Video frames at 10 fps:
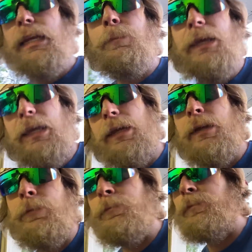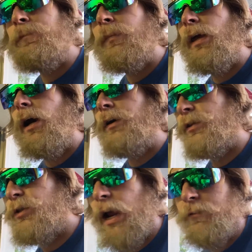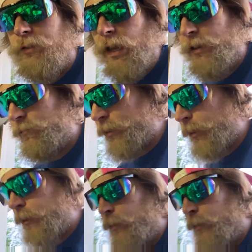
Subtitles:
be on the driver's side of the car.